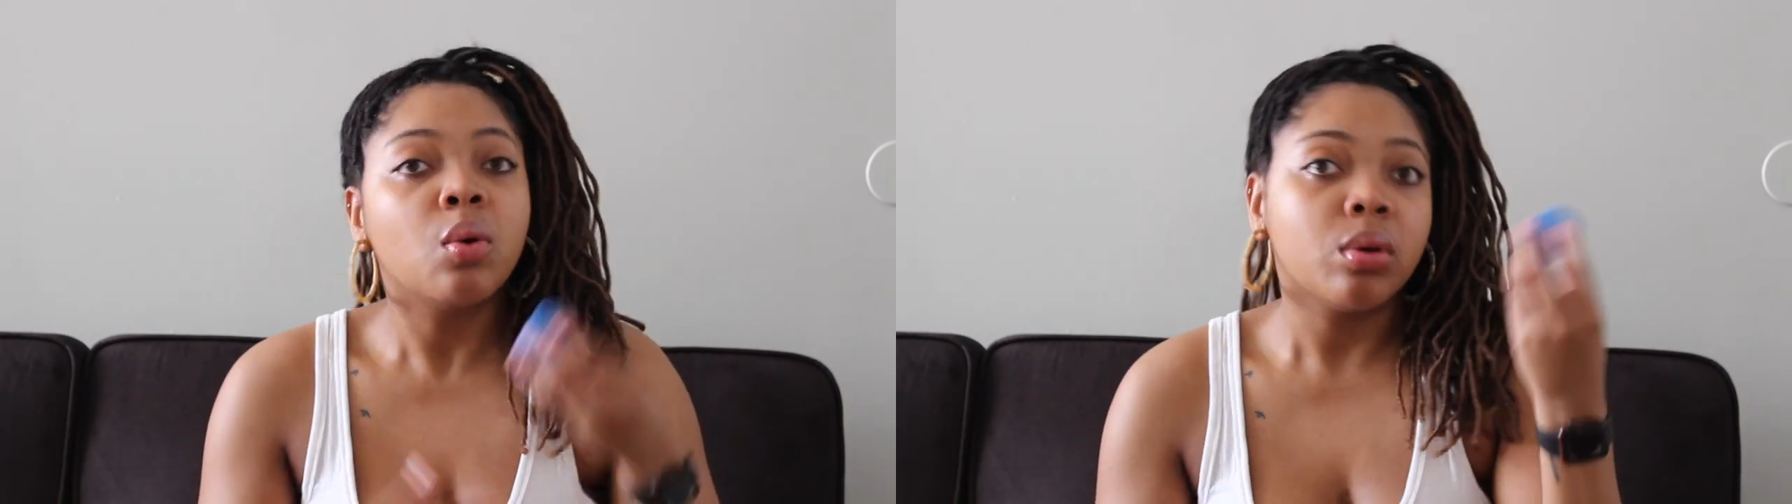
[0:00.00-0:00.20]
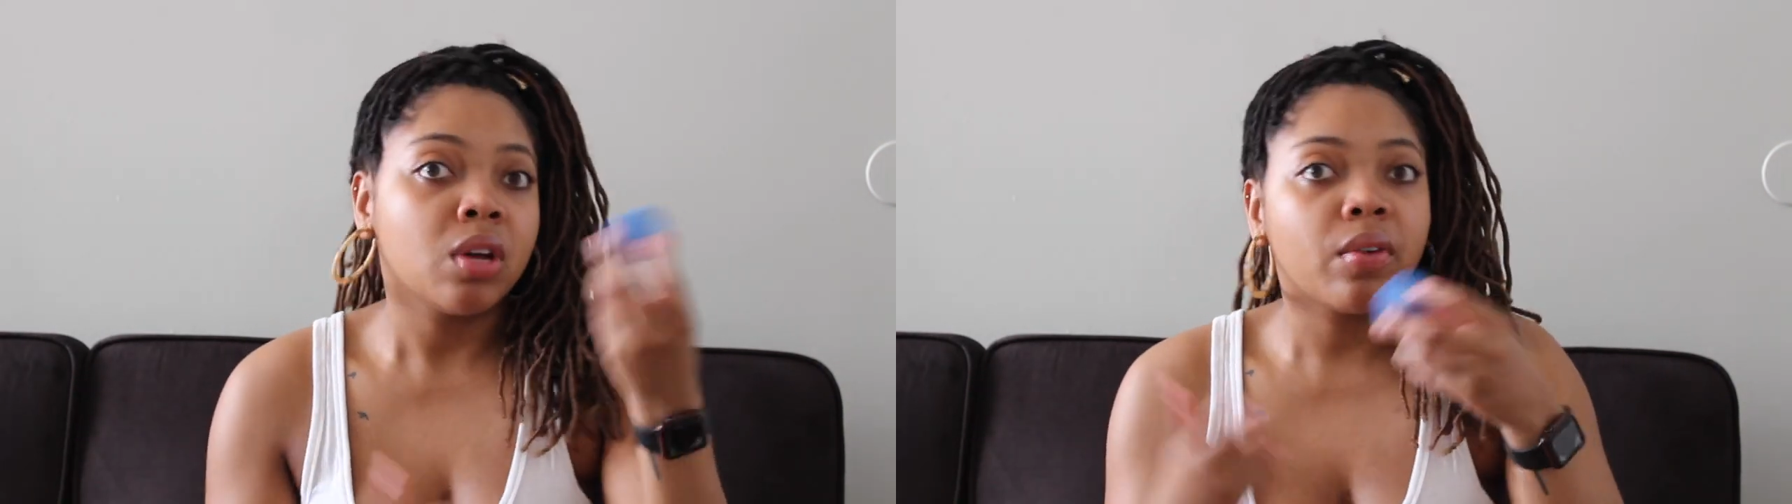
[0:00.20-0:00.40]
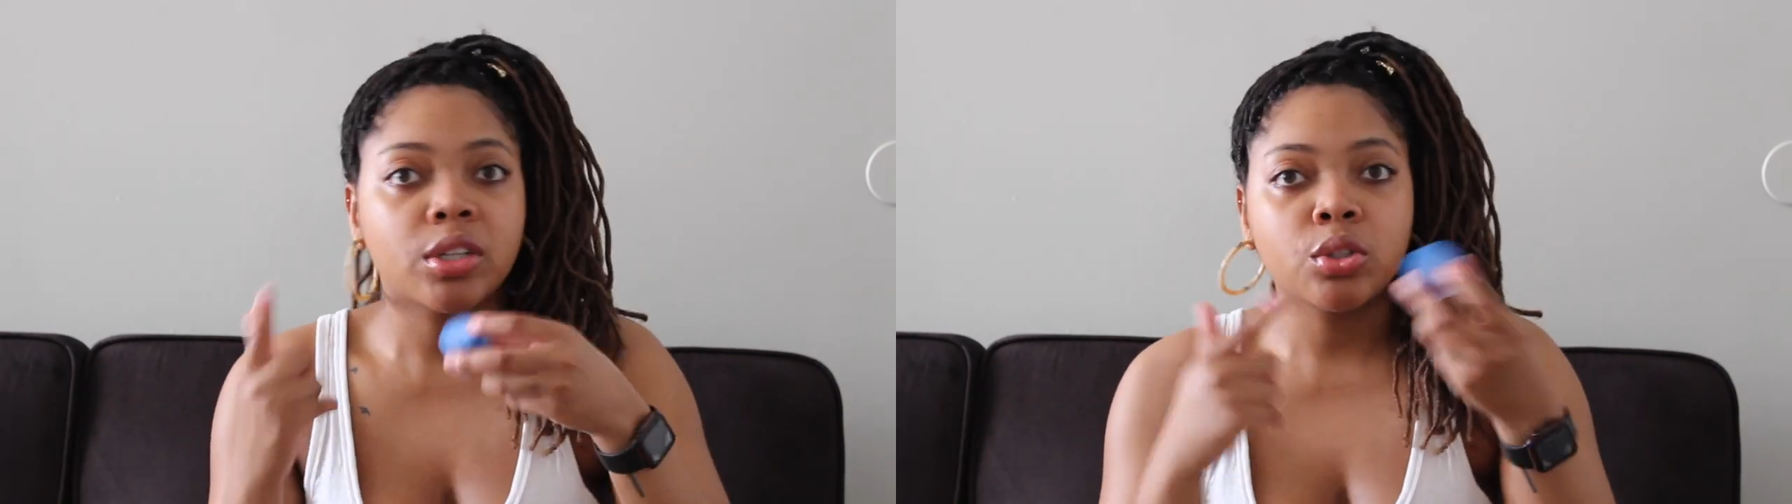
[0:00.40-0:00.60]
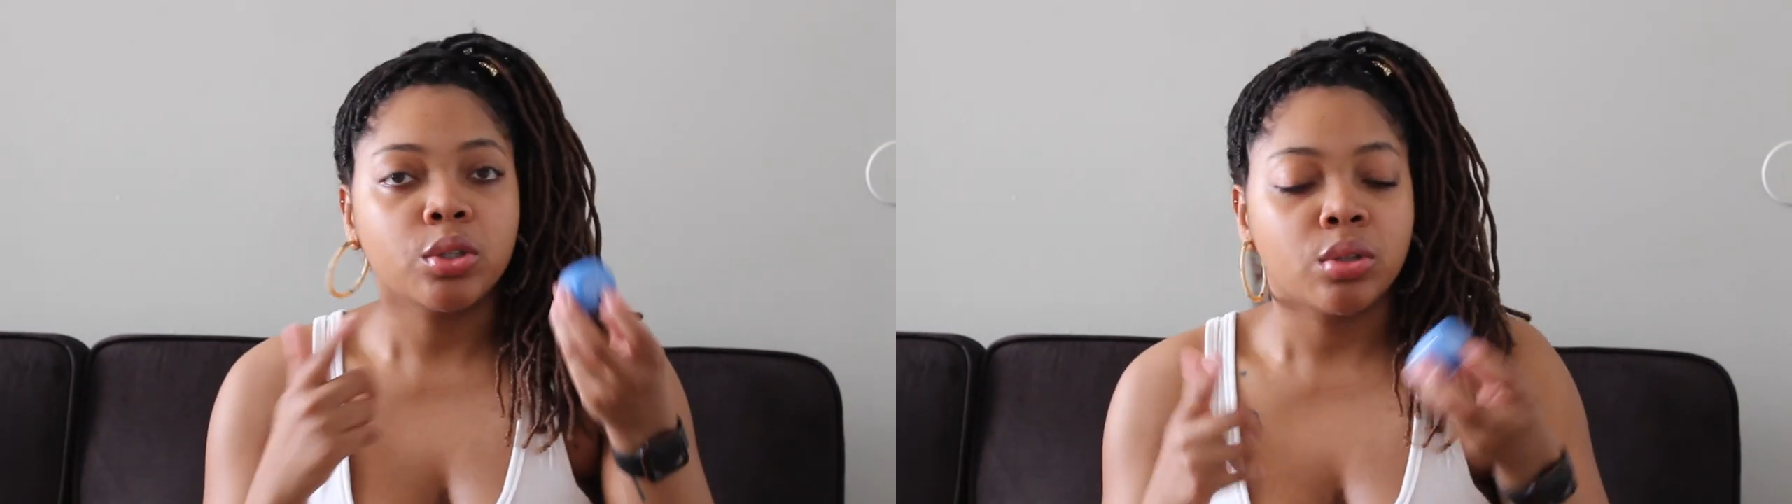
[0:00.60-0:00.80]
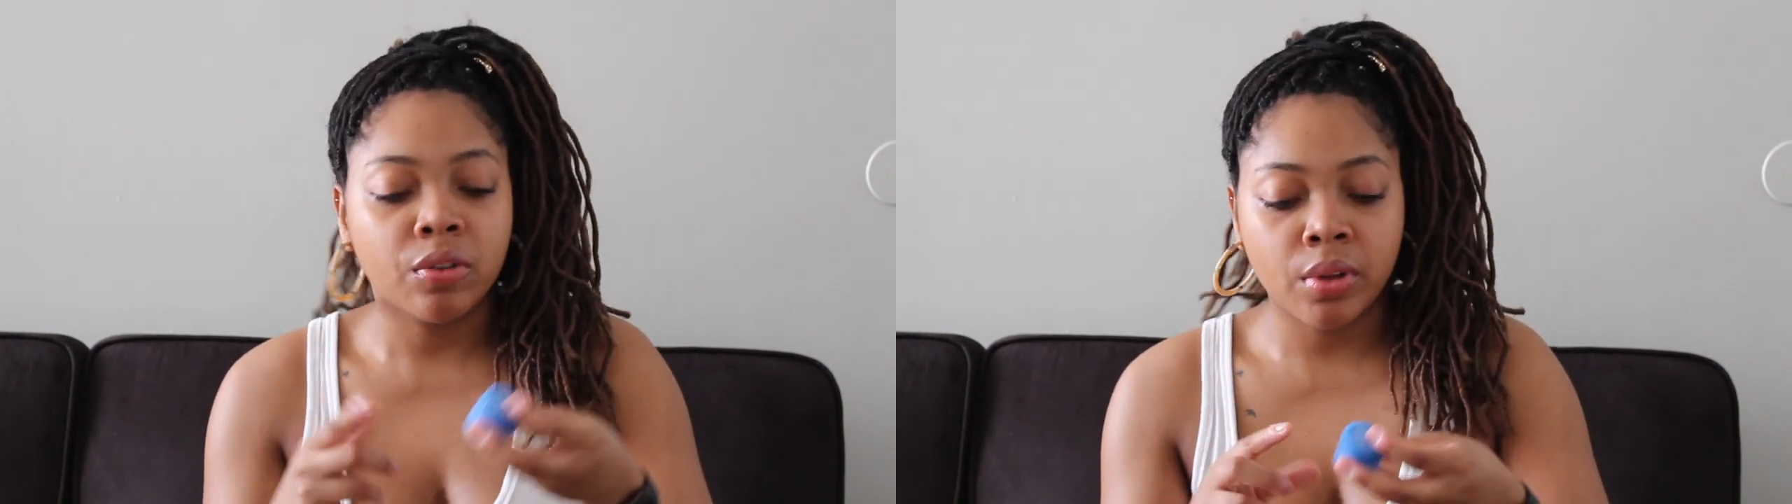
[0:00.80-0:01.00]
whenever I show
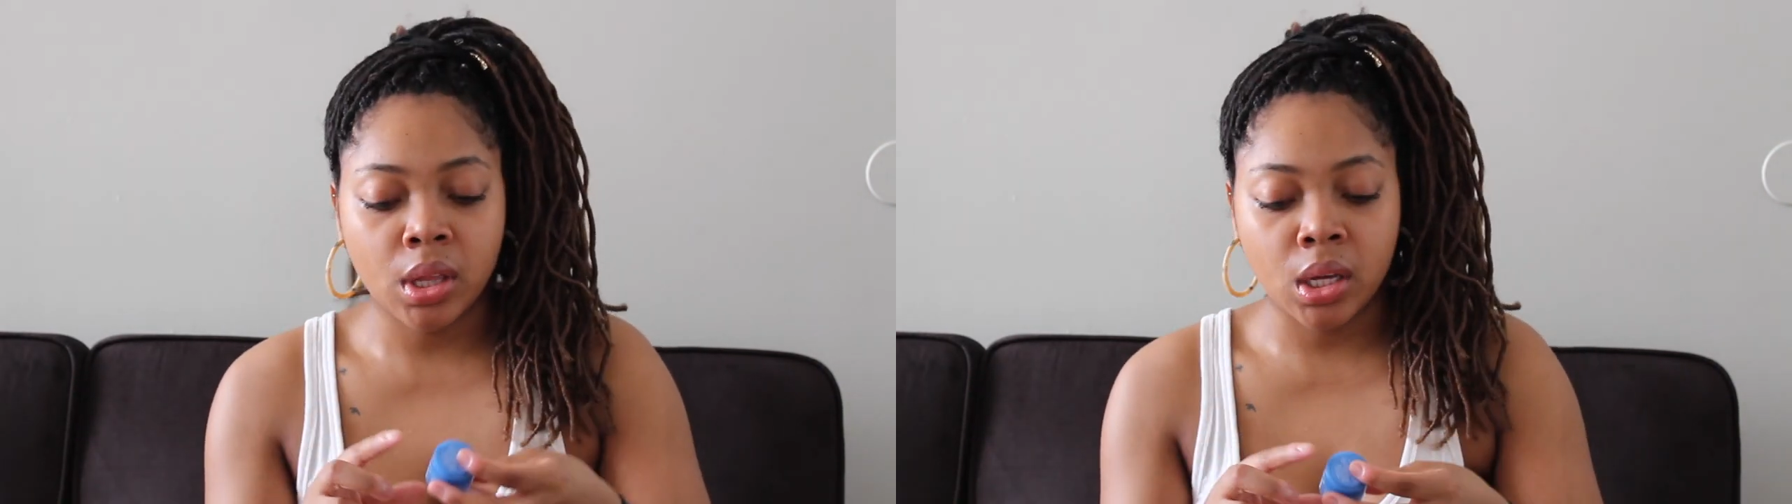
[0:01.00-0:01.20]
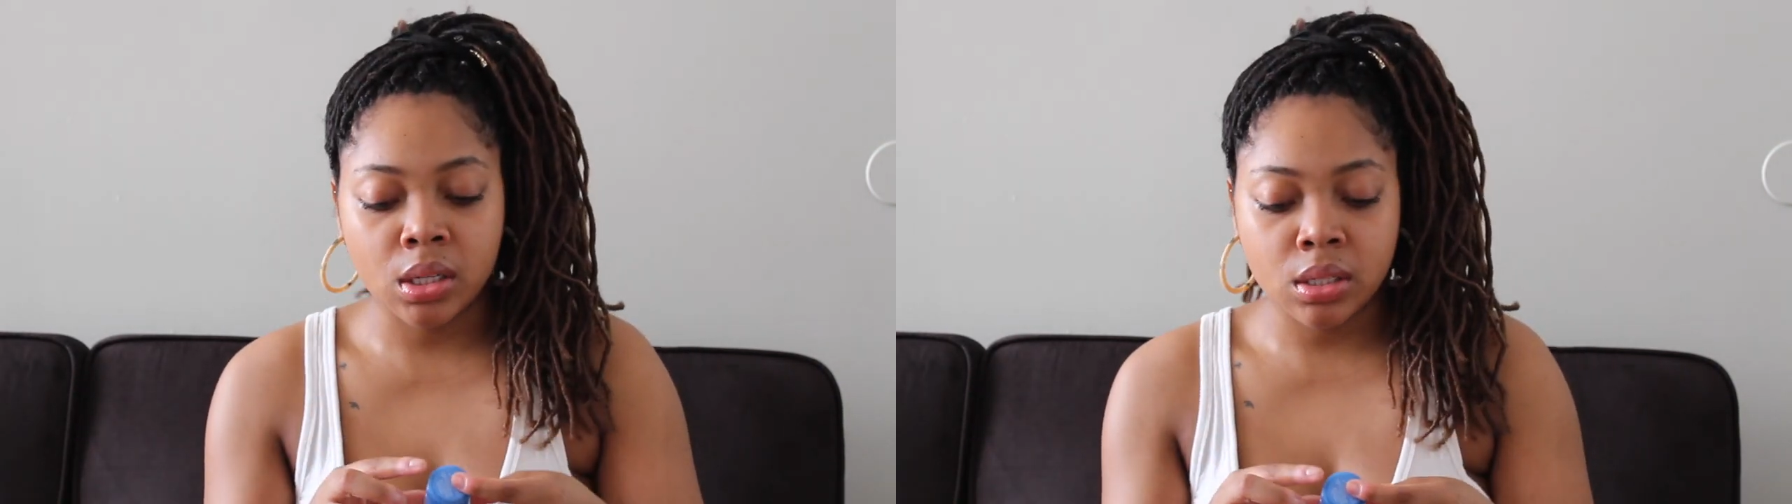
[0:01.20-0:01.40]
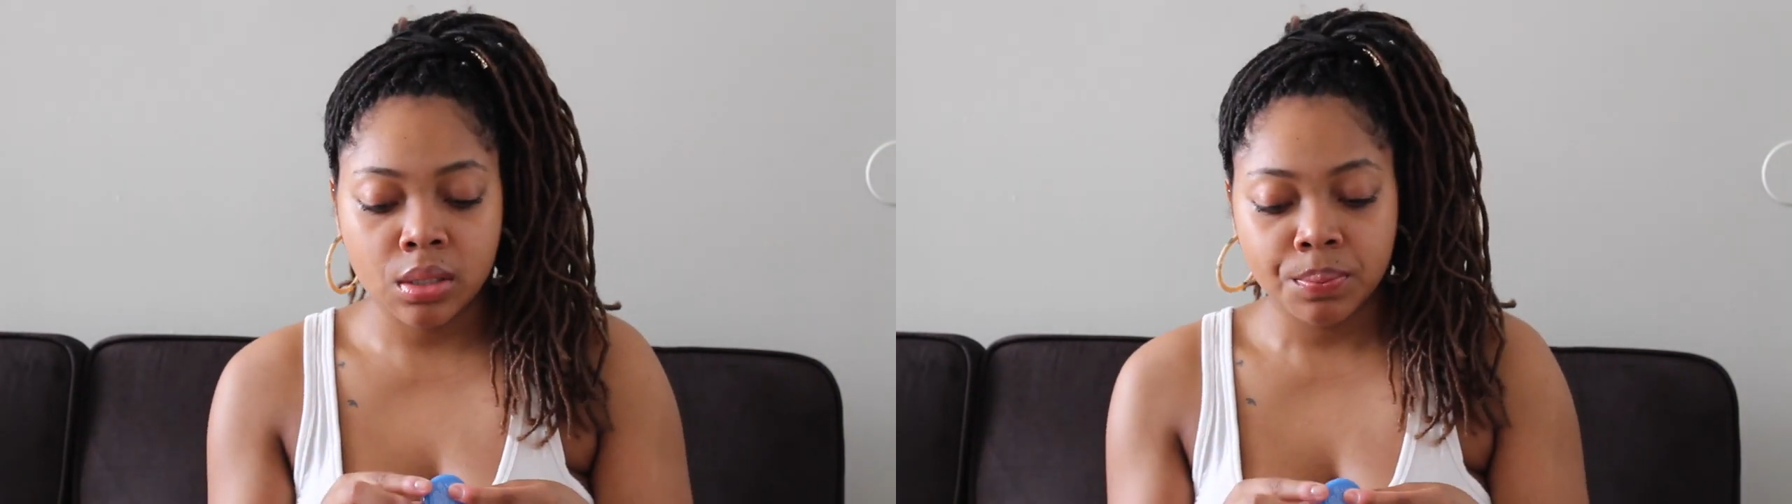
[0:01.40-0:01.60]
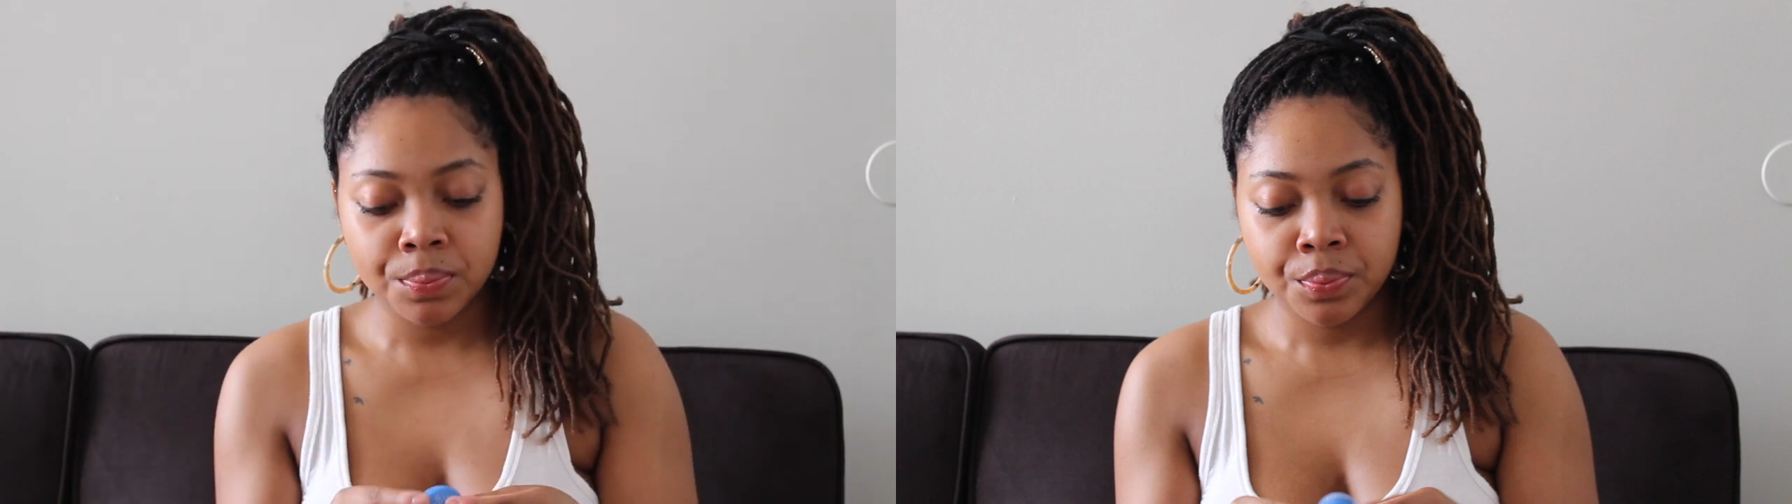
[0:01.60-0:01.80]
you different things.